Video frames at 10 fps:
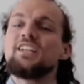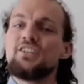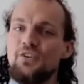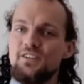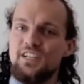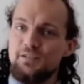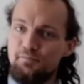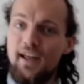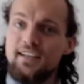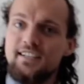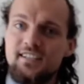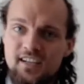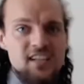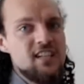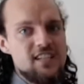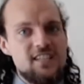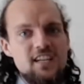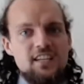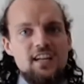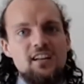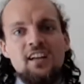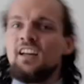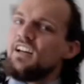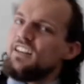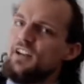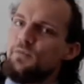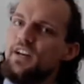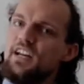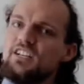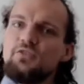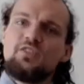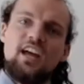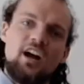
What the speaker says: a certain expense, seeing that we need to take